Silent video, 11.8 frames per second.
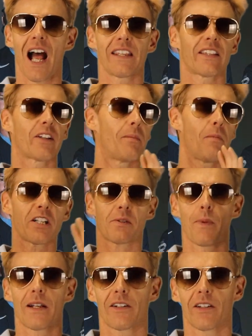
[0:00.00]
I think they're
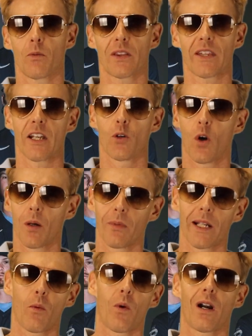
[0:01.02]
much better than what they
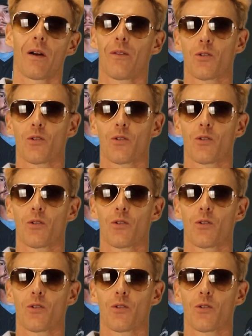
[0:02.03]
normally wear,